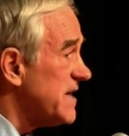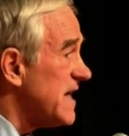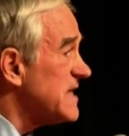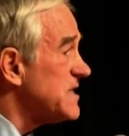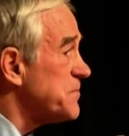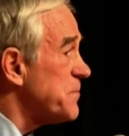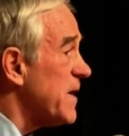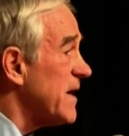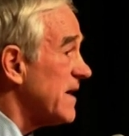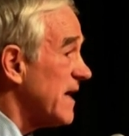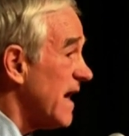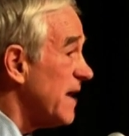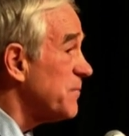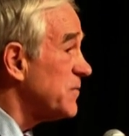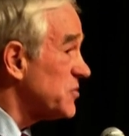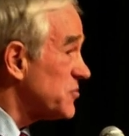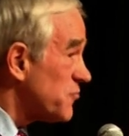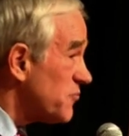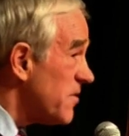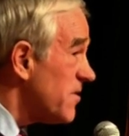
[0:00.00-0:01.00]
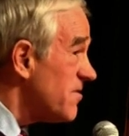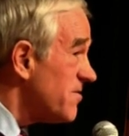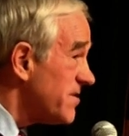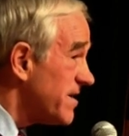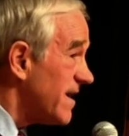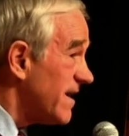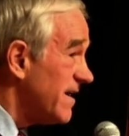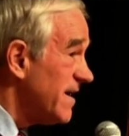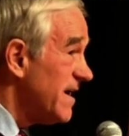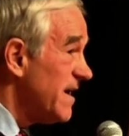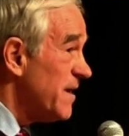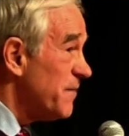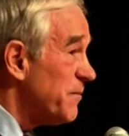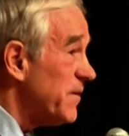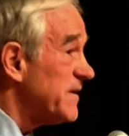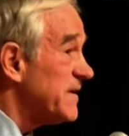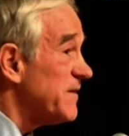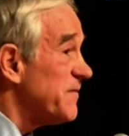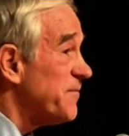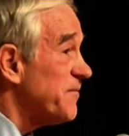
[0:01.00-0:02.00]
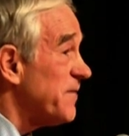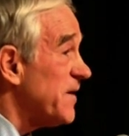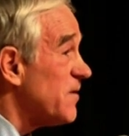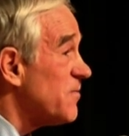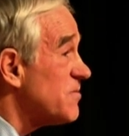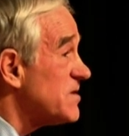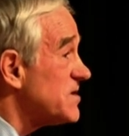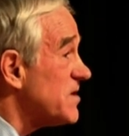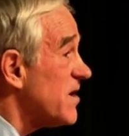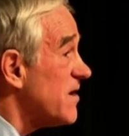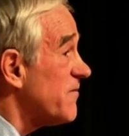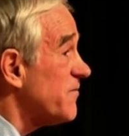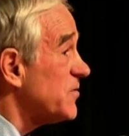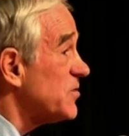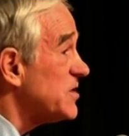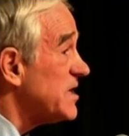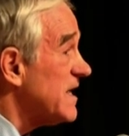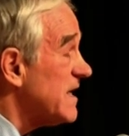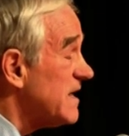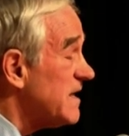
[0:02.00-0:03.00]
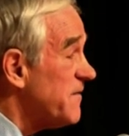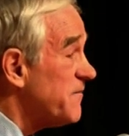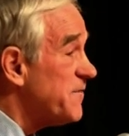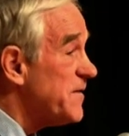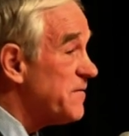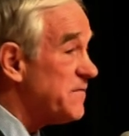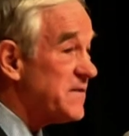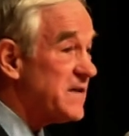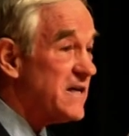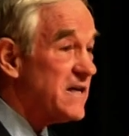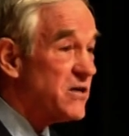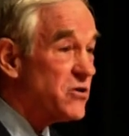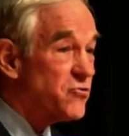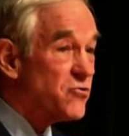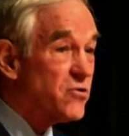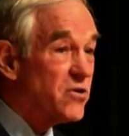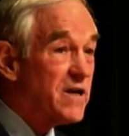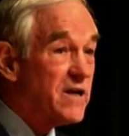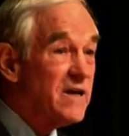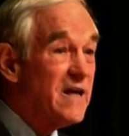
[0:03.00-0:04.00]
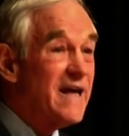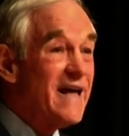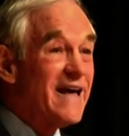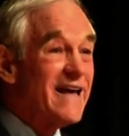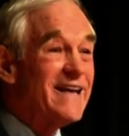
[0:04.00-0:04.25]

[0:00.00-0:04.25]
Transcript: They spent $1 trillion, but the Federal Reserve, 10 to 15 trillion,